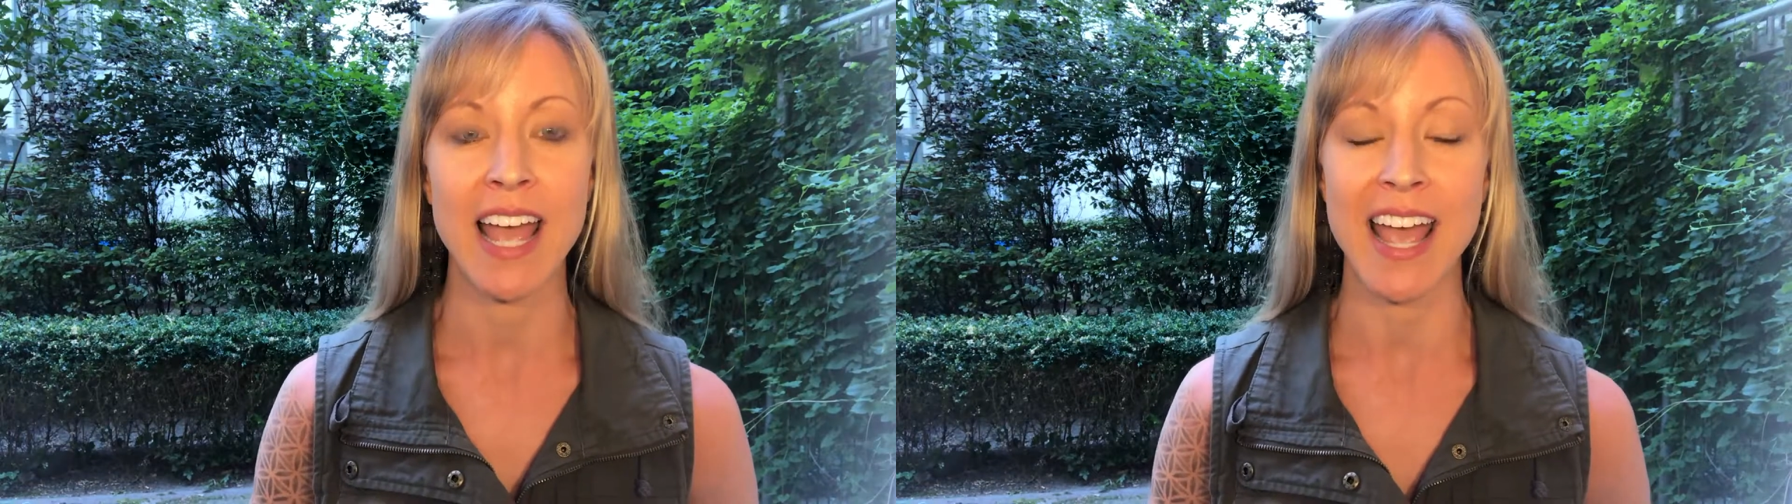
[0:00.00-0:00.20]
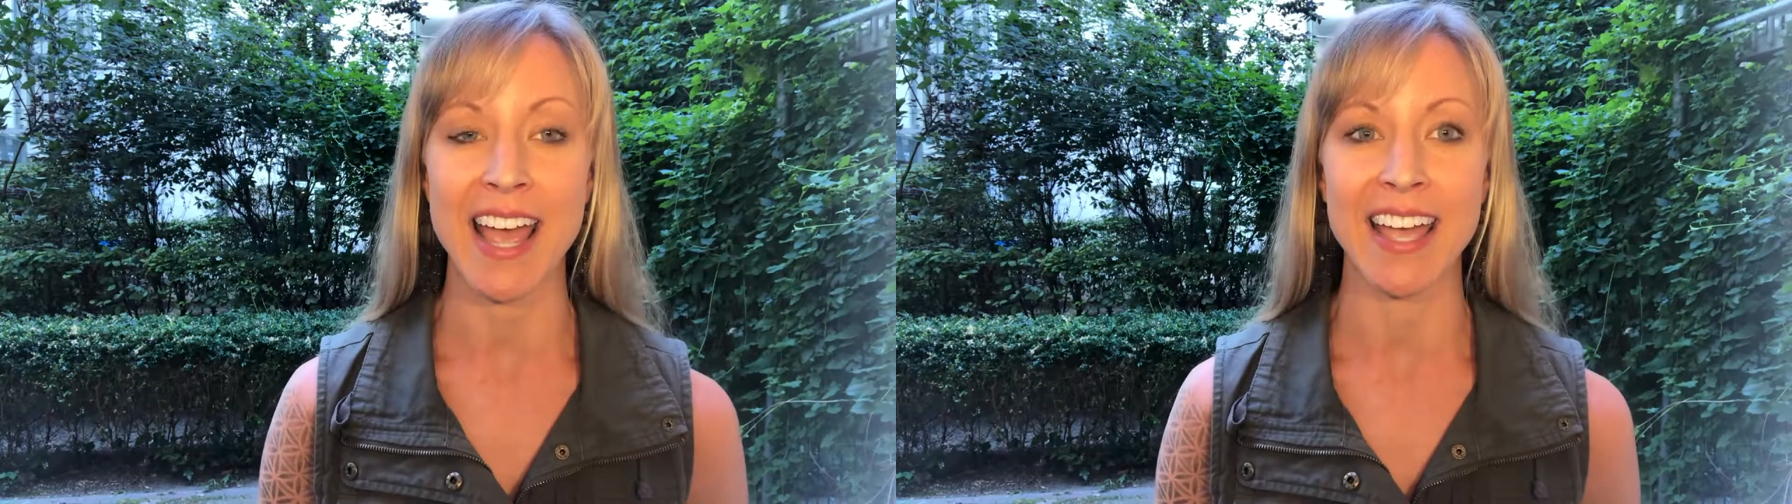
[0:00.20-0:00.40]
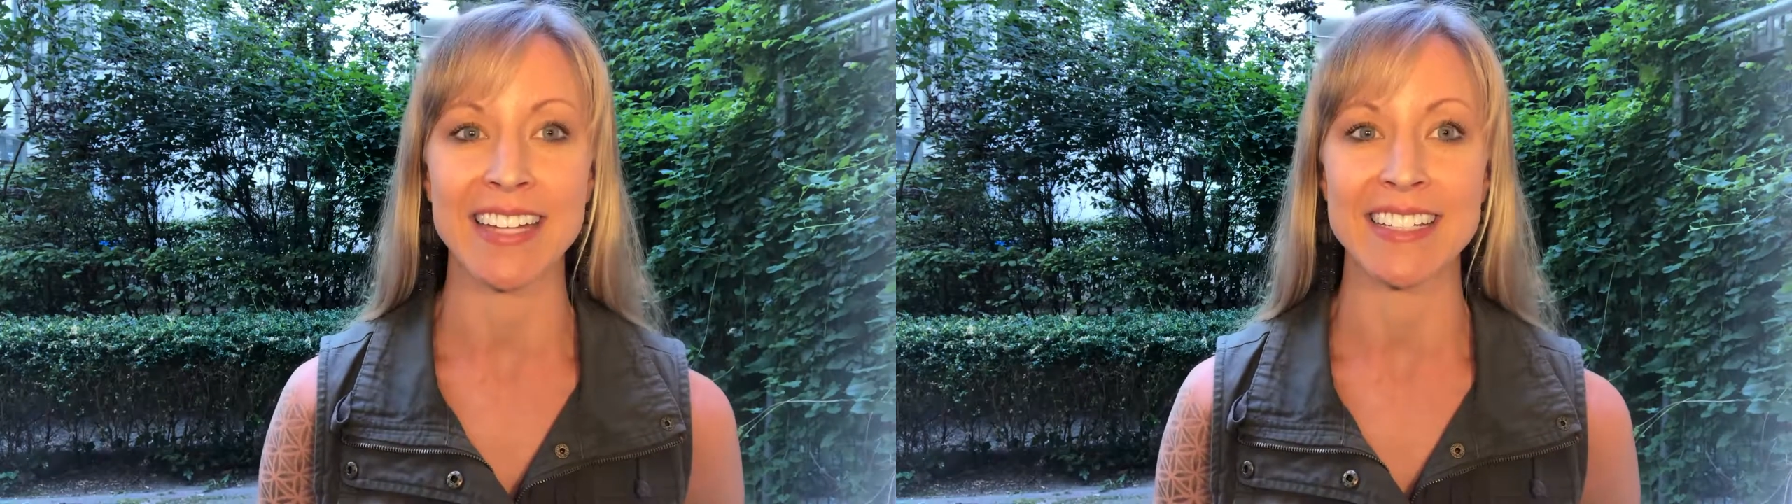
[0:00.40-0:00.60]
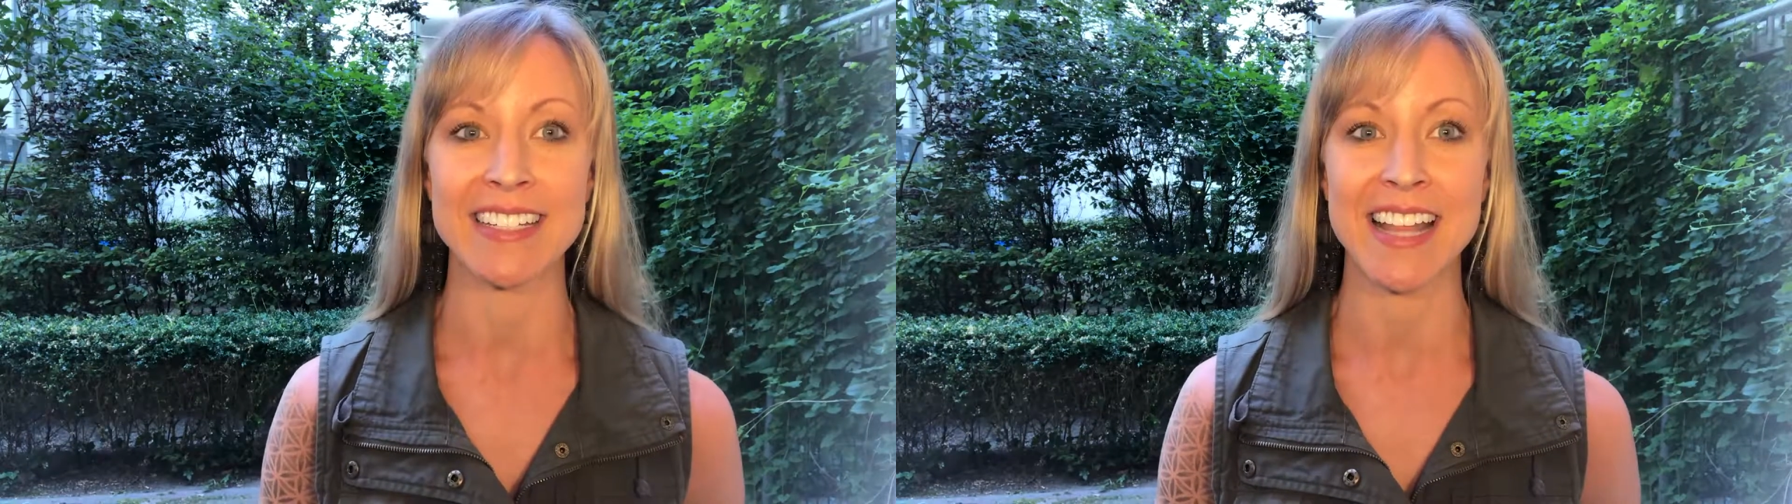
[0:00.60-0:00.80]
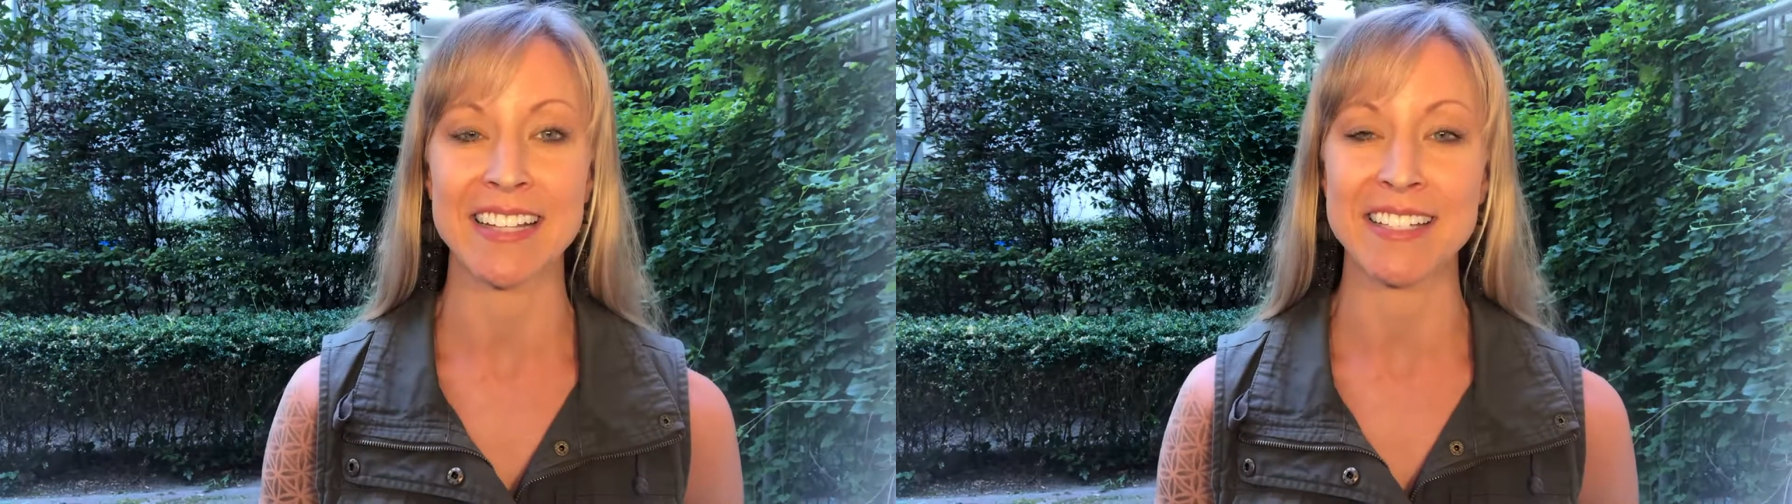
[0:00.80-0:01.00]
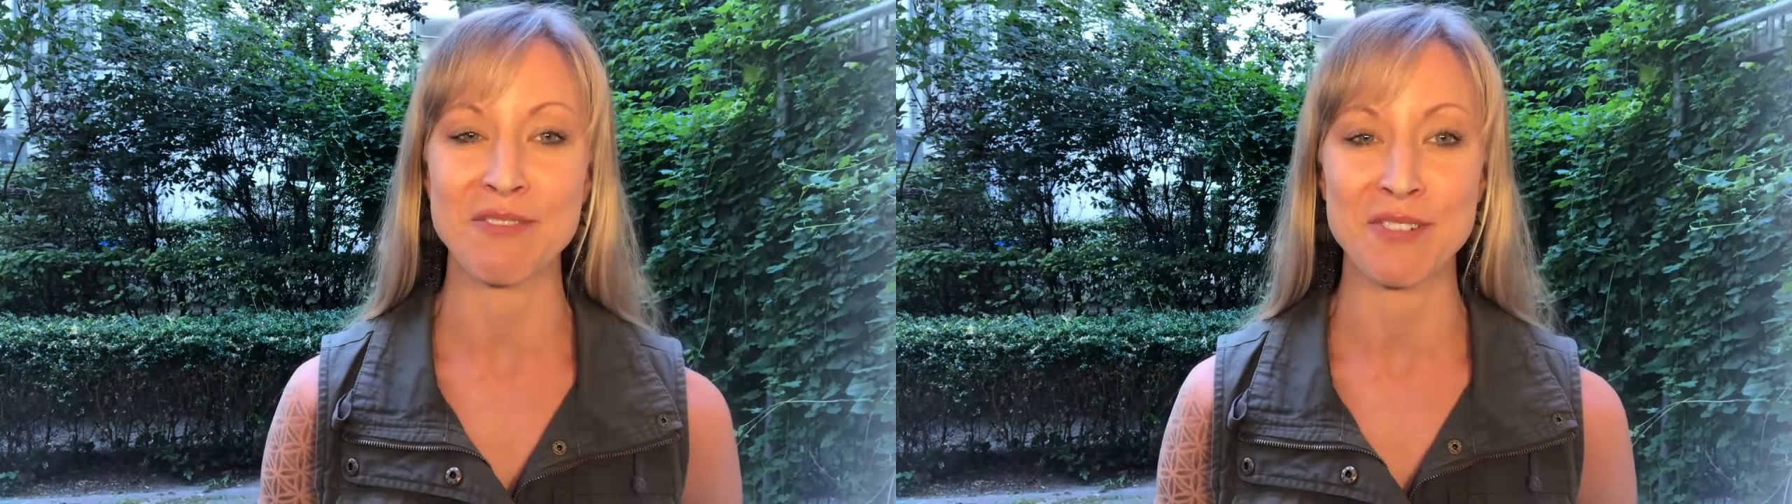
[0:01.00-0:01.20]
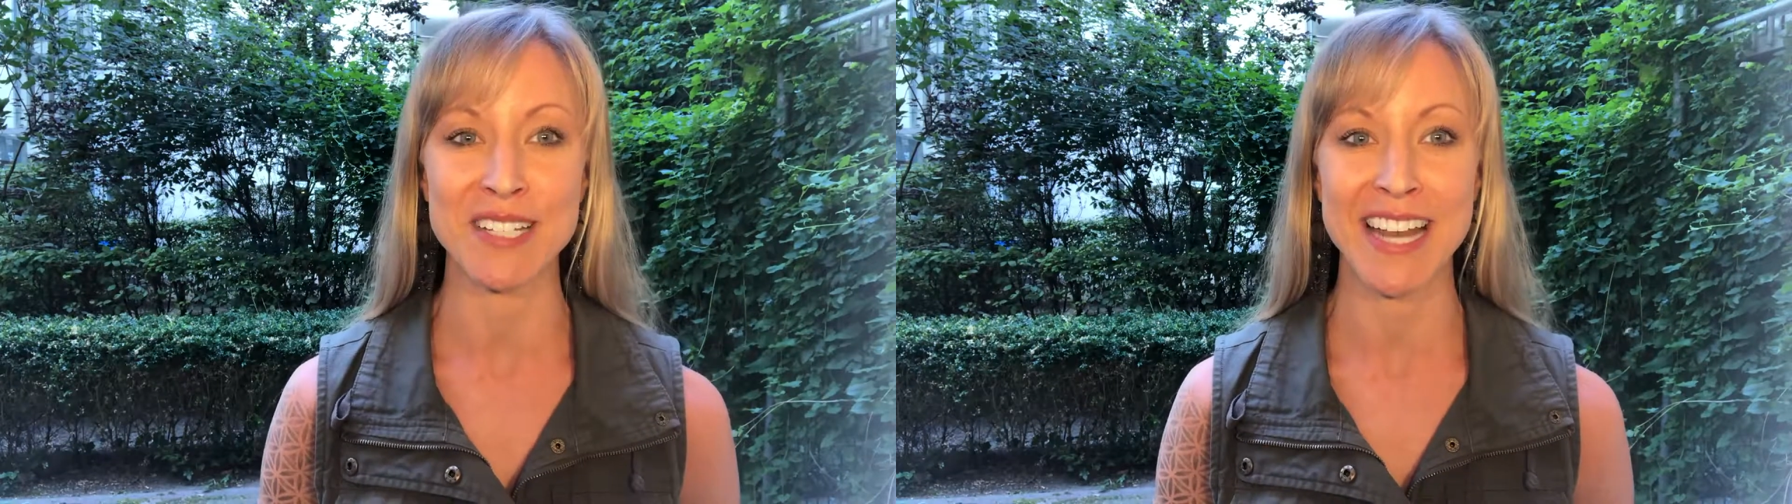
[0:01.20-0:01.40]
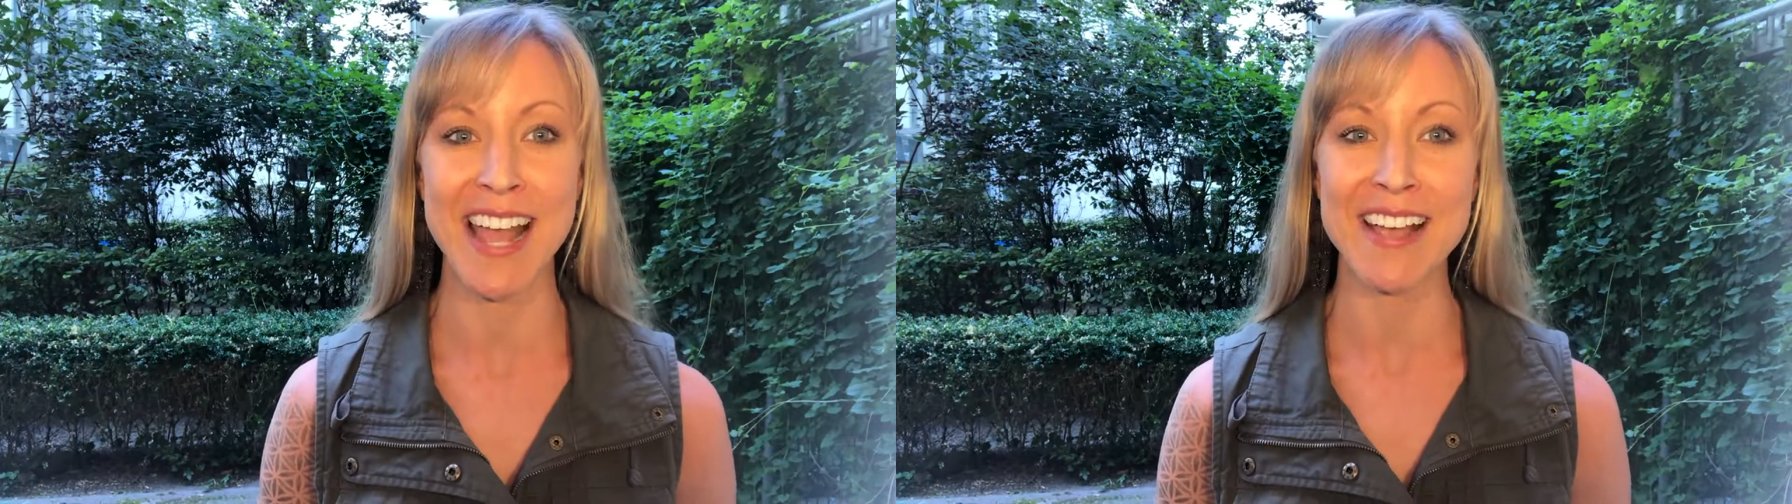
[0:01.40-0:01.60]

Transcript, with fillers: And that's it for today.